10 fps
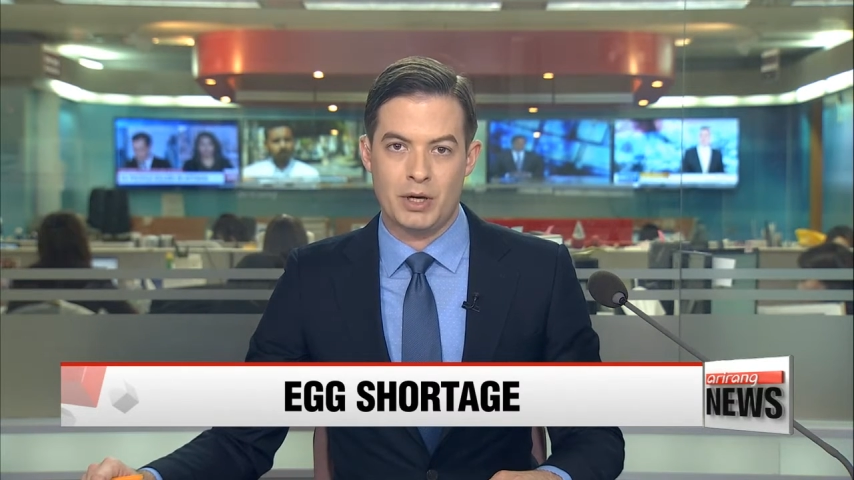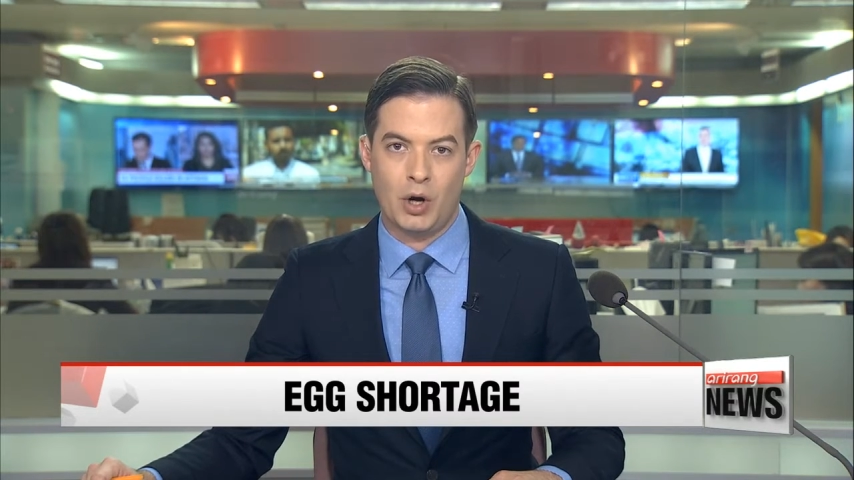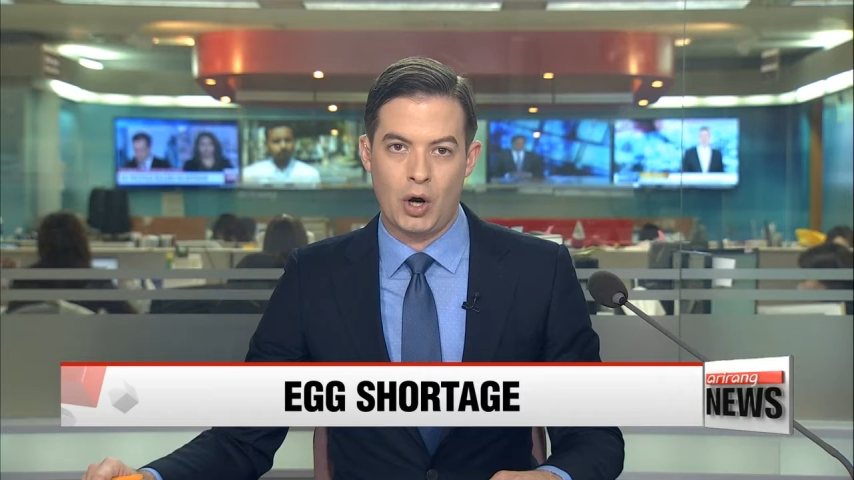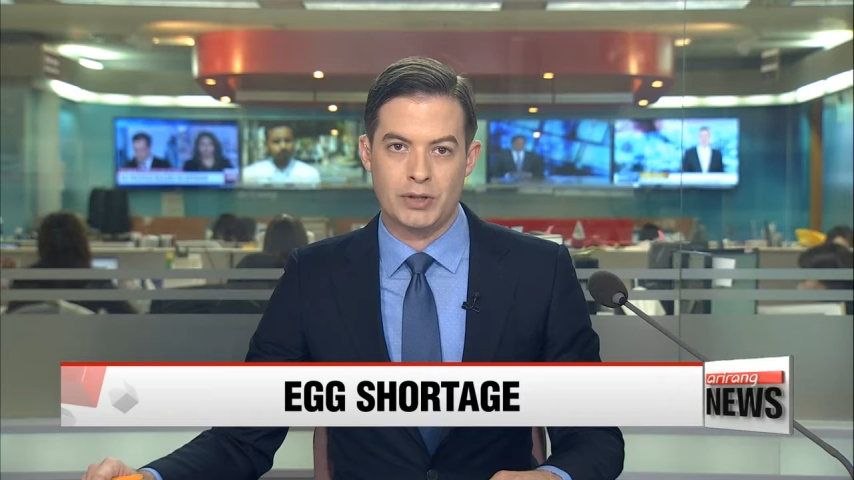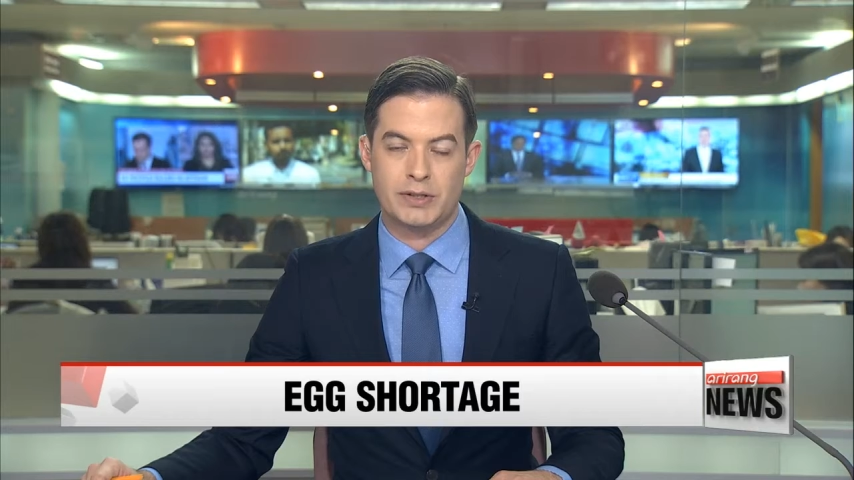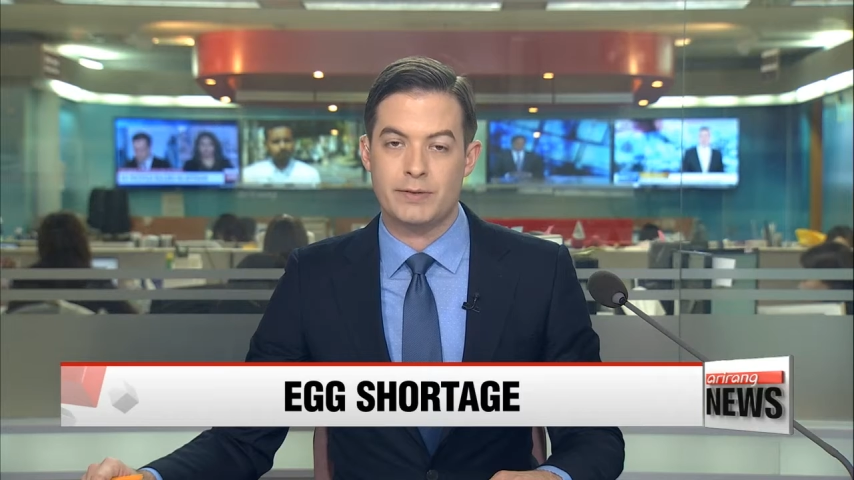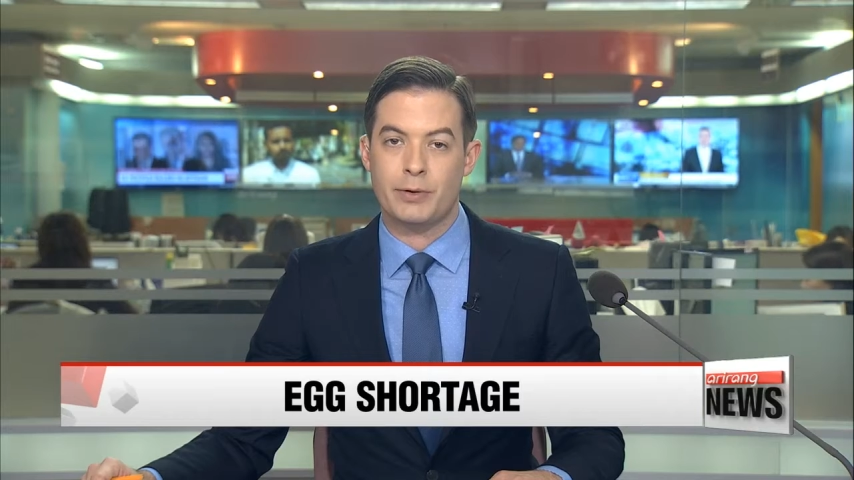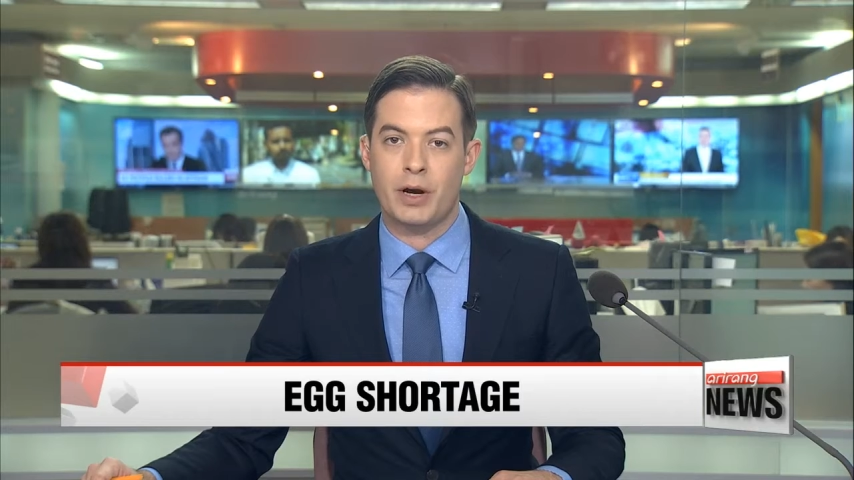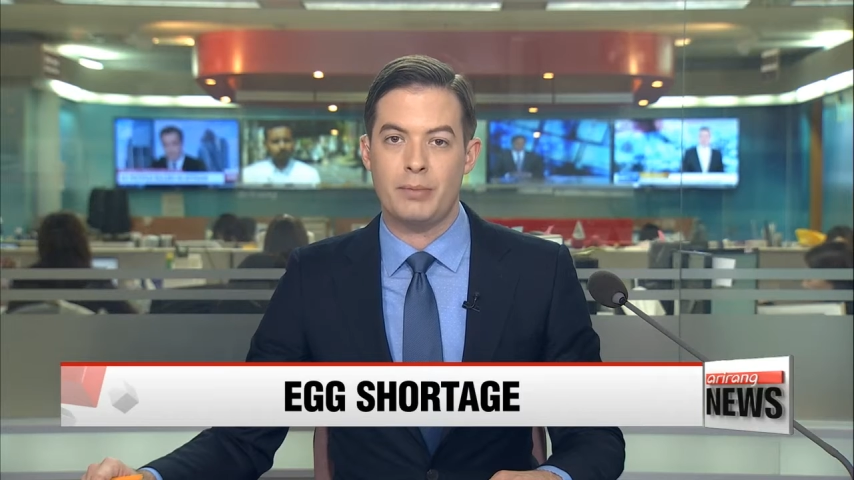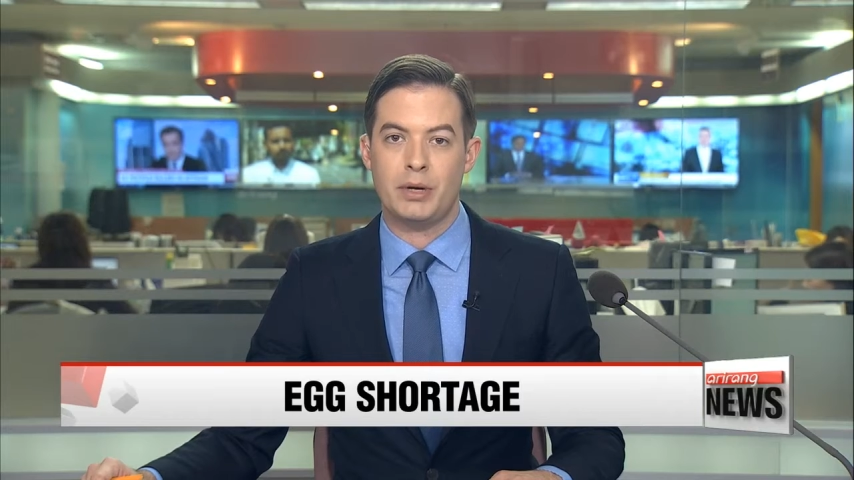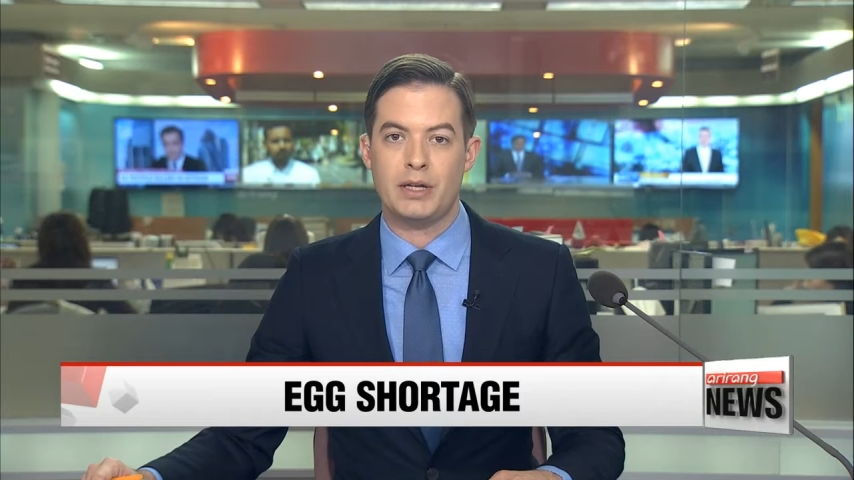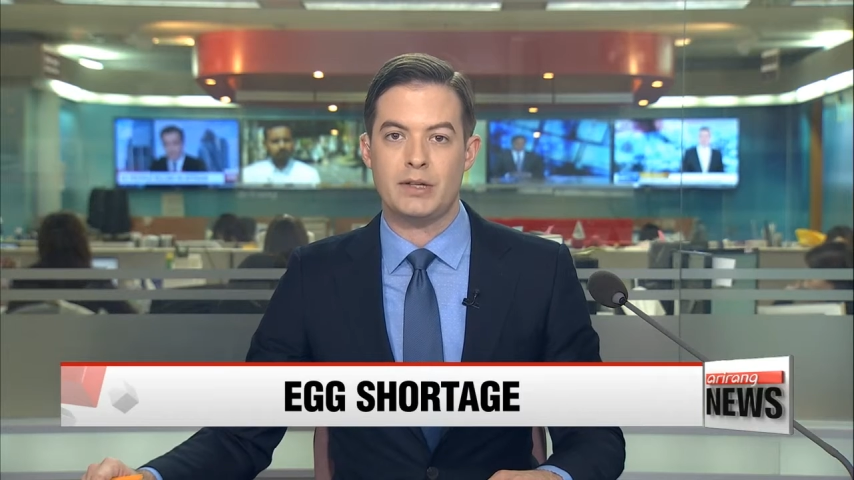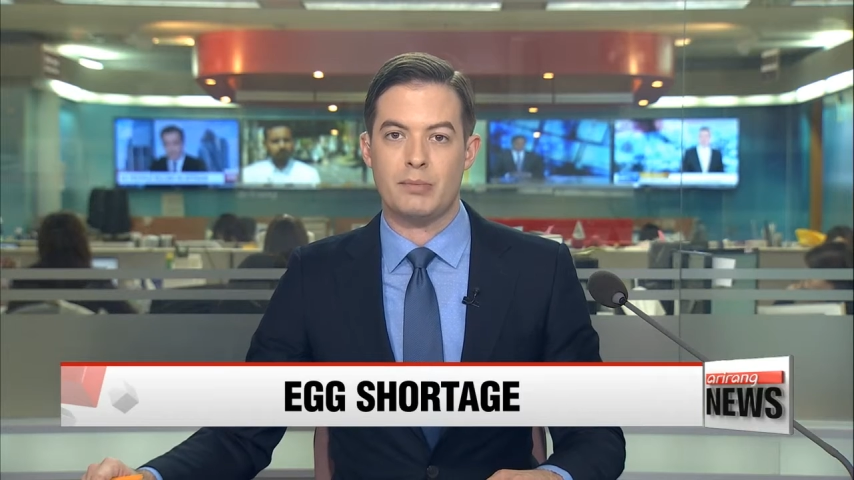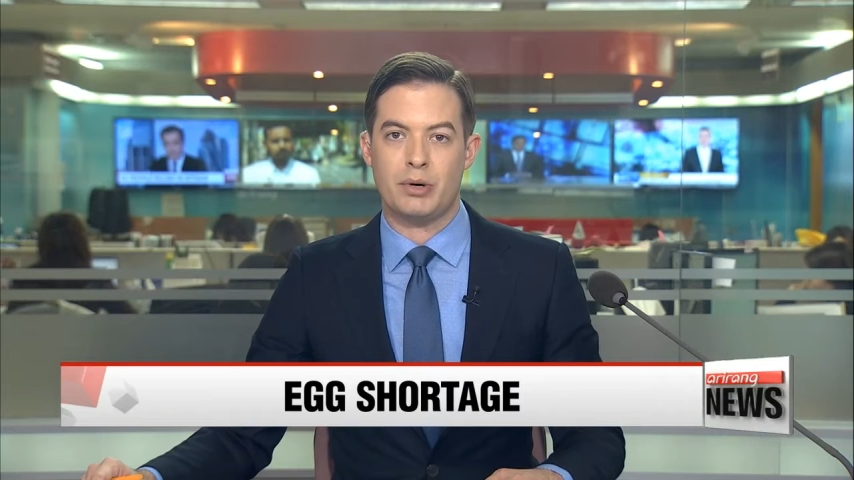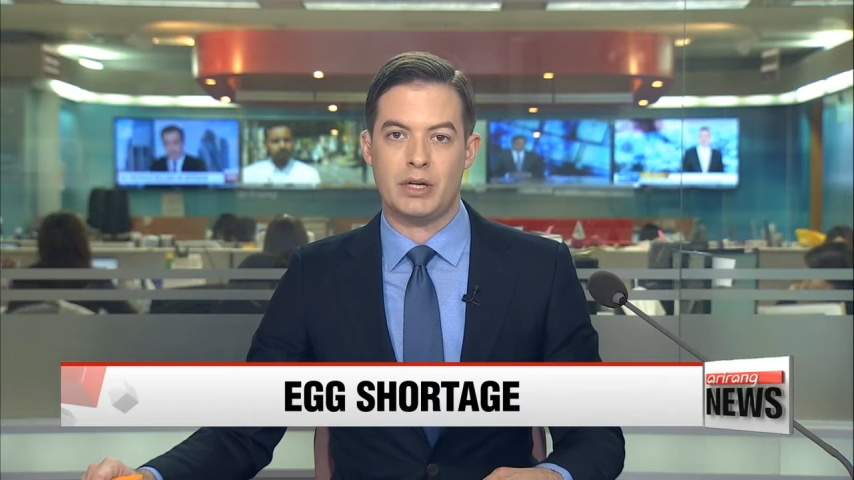costs for companies
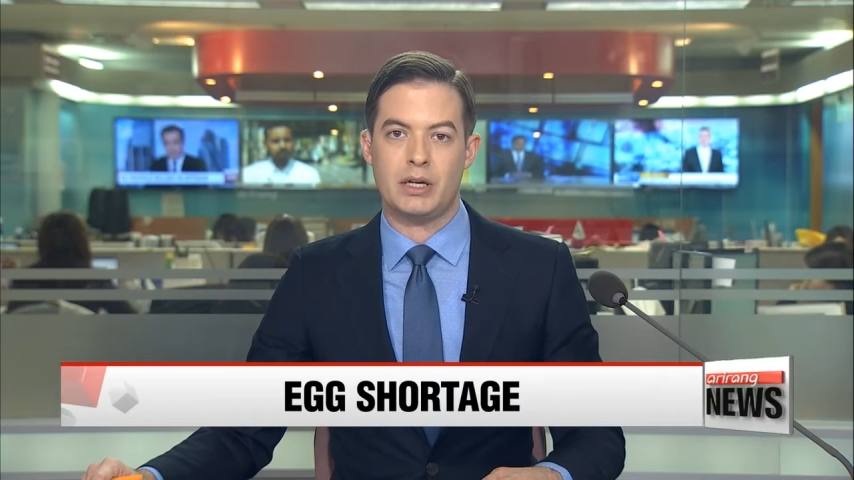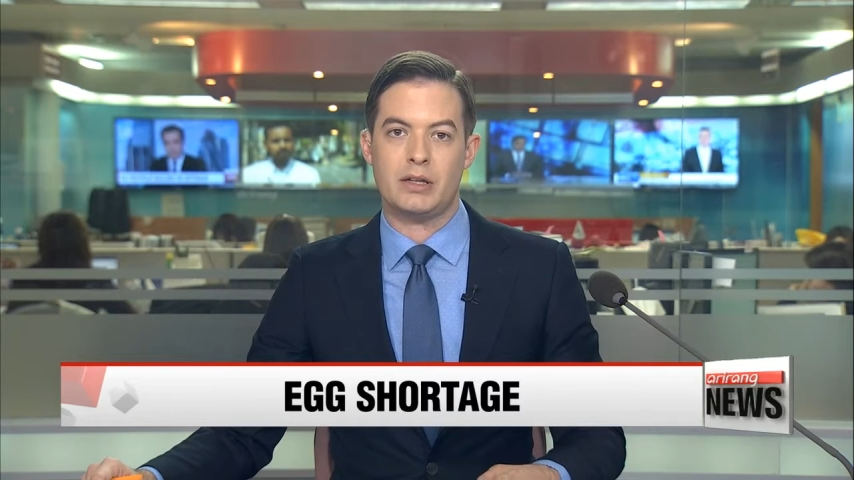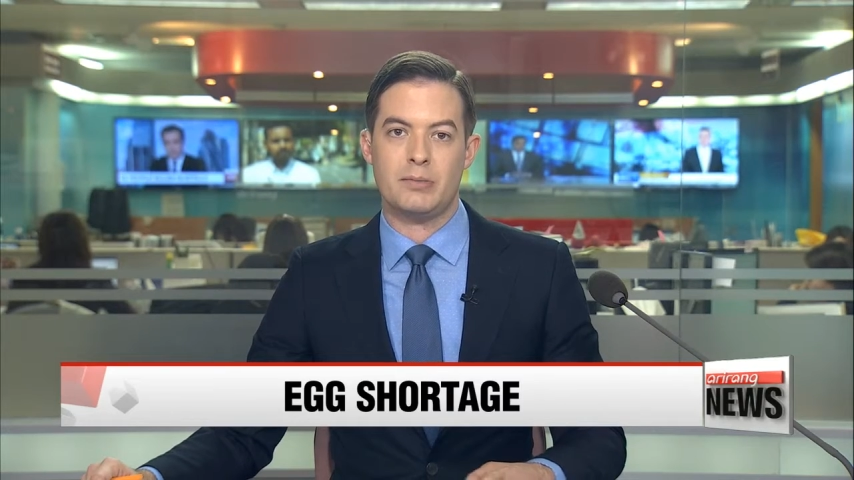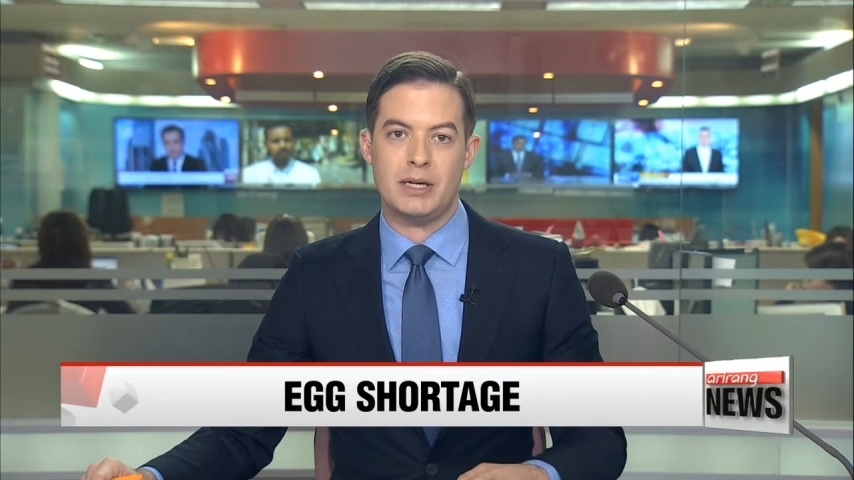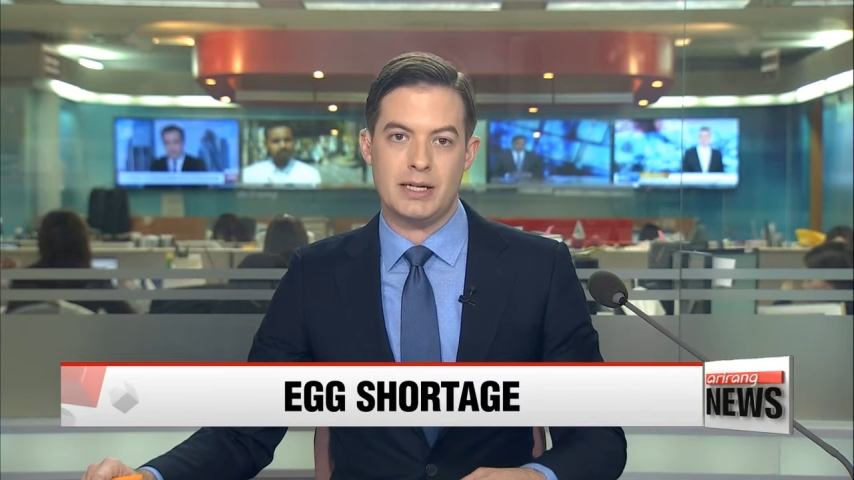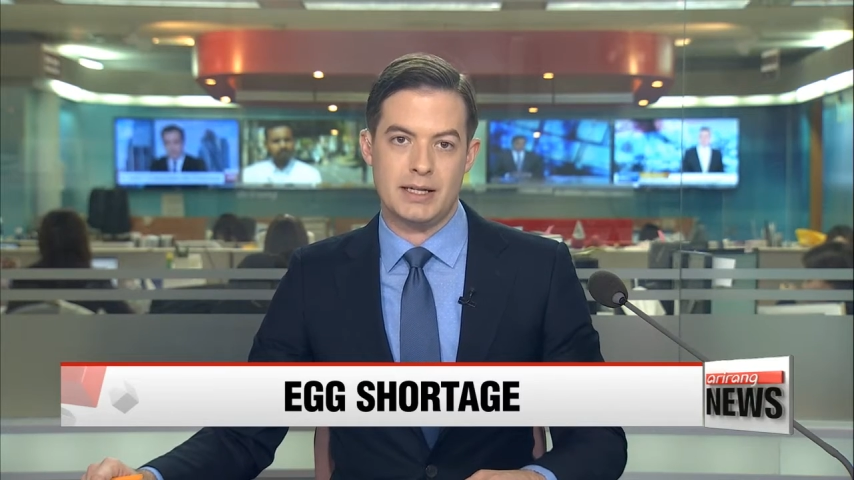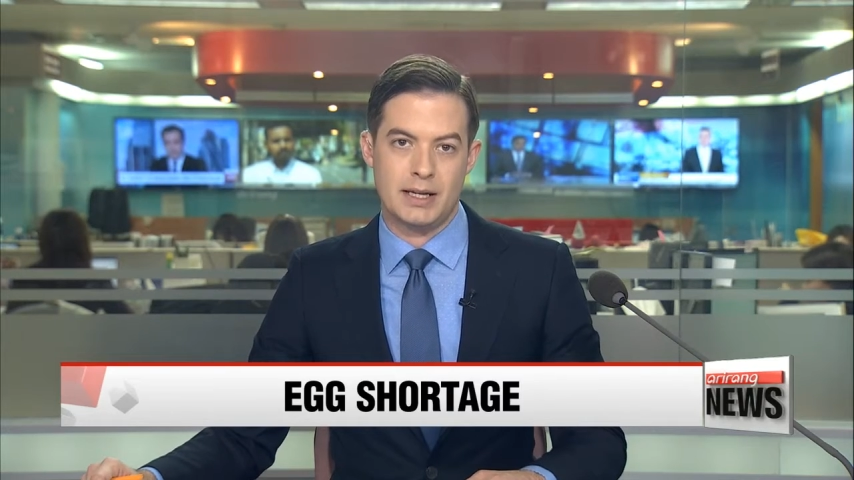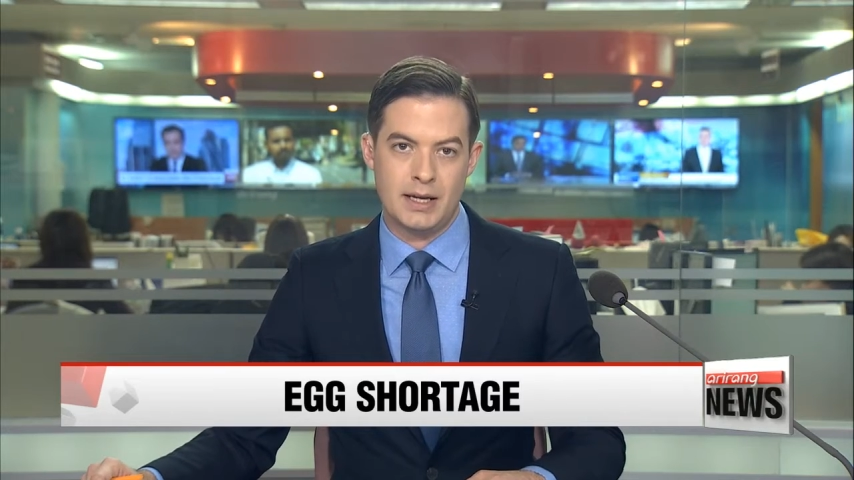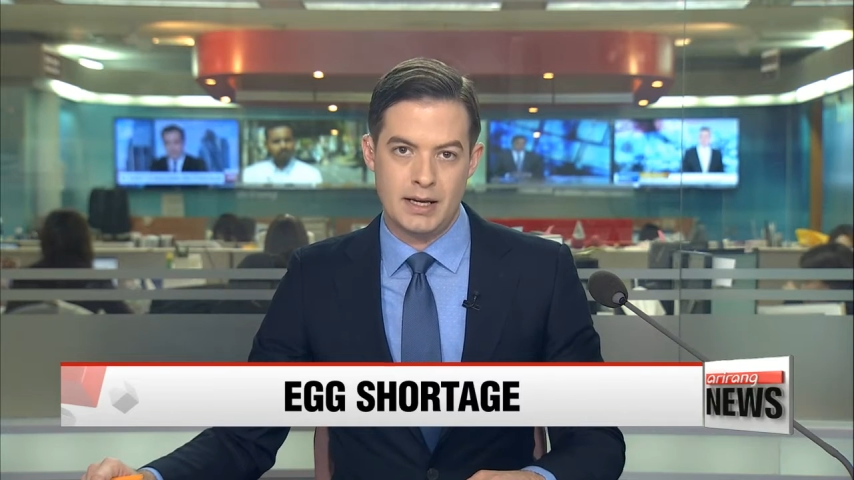bringing them in.